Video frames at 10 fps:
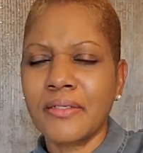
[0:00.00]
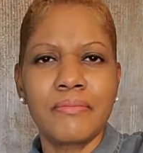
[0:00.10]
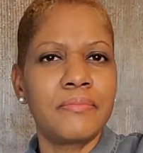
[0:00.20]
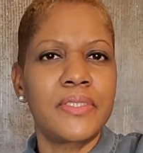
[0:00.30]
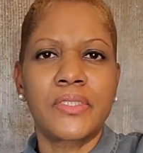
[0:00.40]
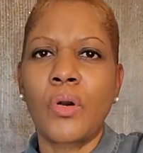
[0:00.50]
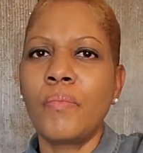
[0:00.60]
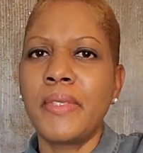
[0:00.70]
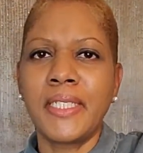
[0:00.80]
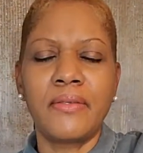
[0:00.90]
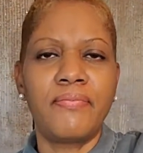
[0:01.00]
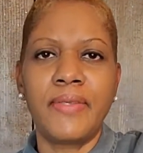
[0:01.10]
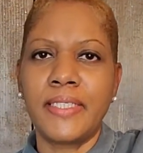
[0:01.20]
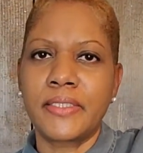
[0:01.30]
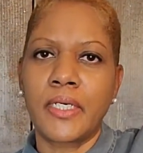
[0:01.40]
so many
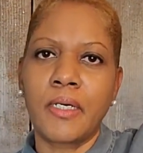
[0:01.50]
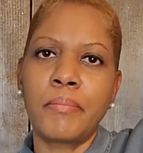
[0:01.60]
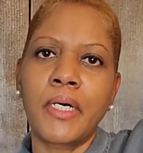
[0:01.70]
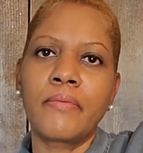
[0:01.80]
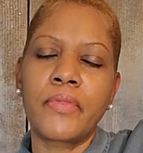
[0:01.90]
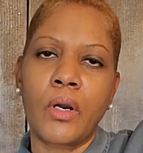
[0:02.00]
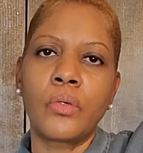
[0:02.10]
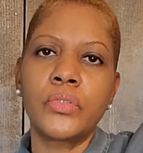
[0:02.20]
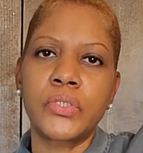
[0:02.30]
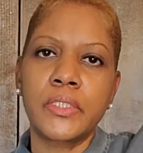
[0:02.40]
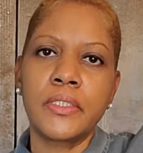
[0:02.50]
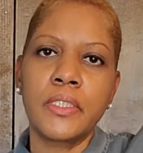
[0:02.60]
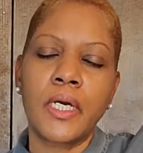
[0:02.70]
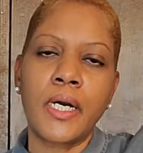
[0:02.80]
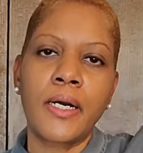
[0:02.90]
feet above the ocean,
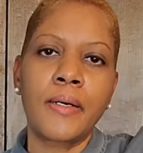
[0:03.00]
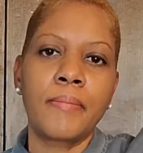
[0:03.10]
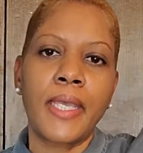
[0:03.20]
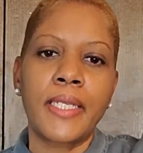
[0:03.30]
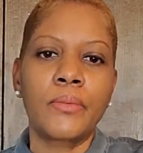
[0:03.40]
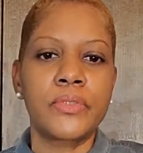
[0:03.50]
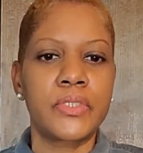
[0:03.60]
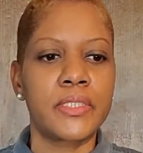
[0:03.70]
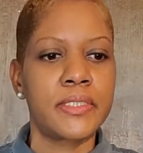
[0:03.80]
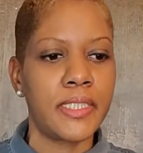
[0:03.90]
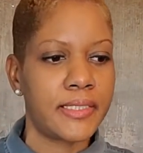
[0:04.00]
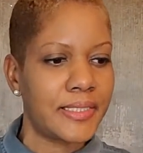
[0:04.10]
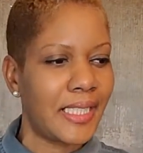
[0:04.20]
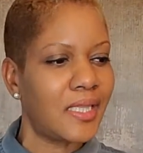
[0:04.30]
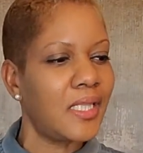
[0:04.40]
and it was just this
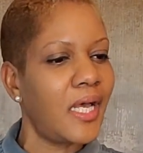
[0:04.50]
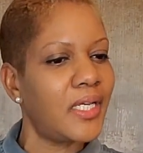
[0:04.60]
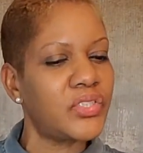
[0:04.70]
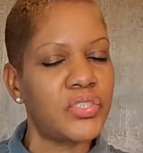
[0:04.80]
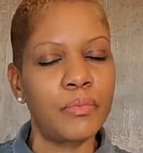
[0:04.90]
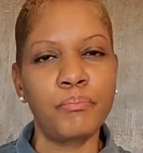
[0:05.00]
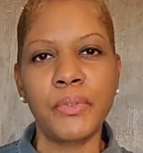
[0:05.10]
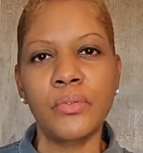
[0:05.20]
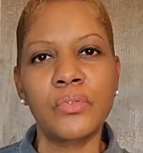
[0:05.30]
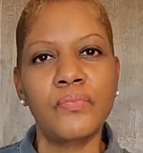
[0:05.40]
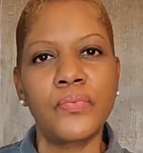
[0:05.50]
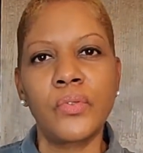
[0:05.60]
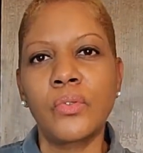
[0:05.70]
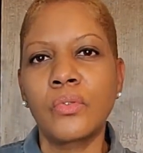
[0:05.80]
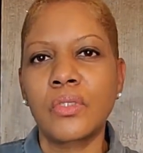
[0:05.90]
lush,
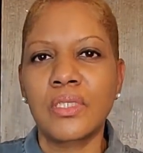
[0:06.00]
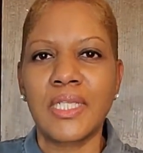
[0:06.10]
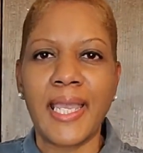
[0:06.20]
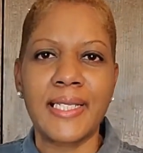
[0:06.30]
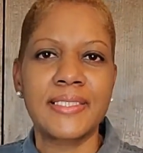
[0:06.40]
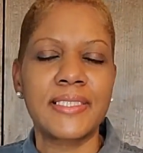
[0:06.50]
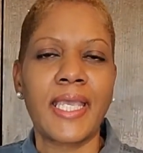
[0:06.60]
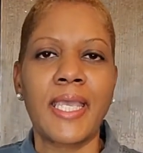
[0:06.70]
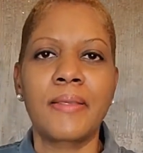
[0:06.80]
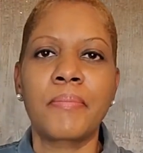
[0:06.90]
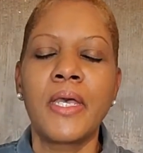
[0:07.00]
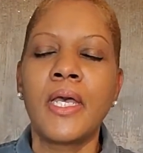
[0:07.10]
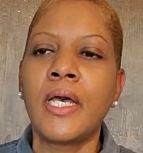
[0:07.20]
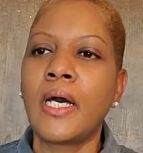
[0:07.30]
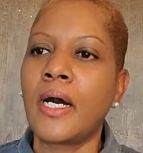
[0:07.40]
beautiful landscape,
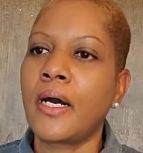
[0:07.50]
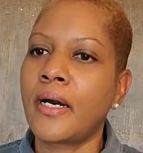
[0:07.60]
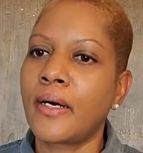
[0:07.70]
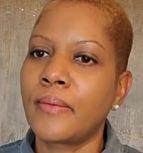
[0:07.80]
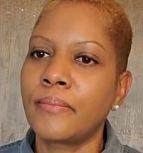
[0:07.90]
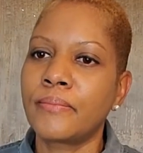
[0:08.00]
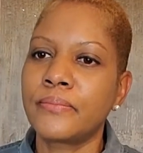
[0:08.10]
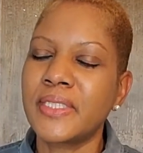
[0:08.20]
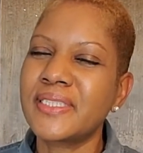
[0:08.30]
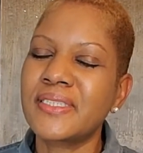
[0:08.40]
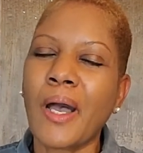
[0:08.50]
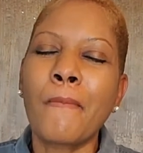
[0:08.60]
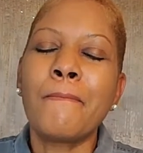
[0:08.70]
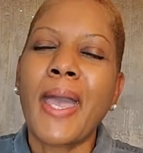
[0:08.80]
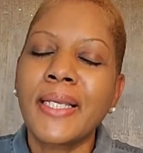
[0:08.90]
just a
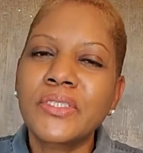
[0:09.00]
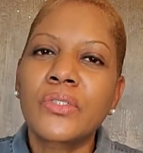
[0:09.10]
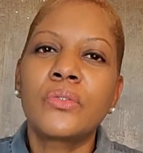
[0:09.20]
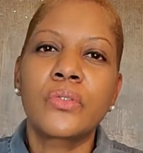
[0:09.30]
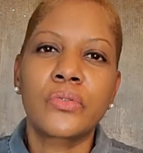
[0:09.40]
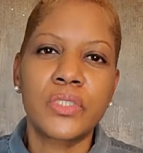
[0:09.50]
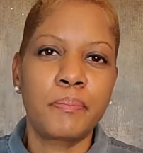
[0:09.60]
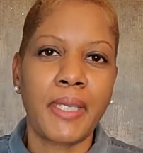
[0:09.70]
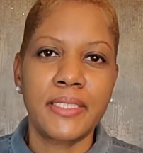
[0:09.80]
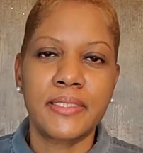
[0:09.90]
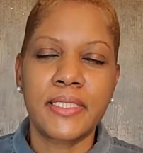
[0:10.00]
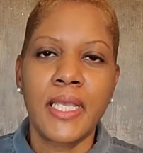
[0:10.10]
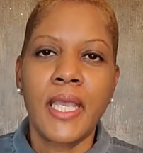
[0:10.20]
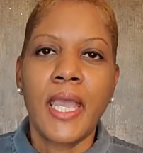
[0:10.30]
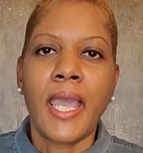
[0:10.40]
magical little space.
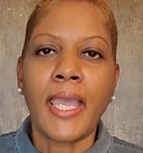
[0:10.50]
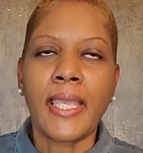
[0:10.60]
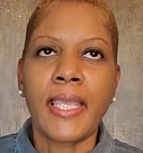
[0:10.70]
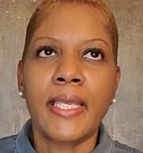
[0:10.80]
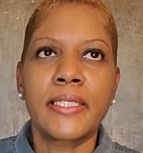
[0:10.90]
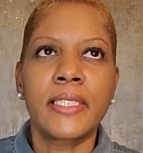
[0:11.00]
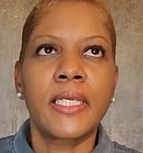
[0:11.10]
And